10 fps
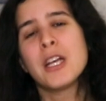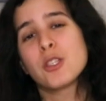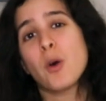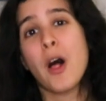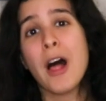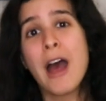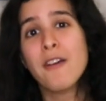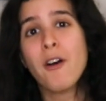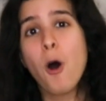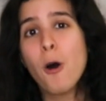So I'll
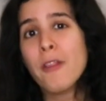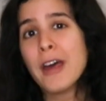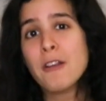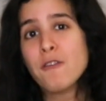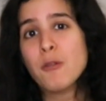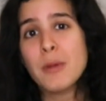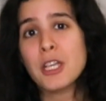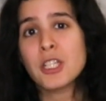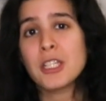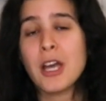have all that
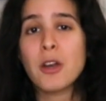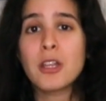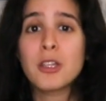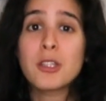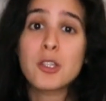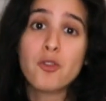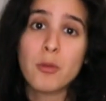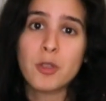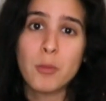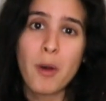information down in the
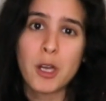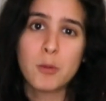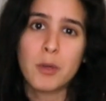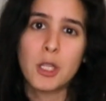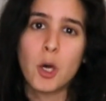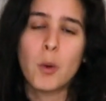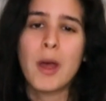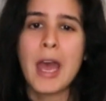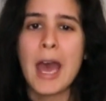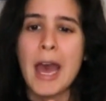description box below.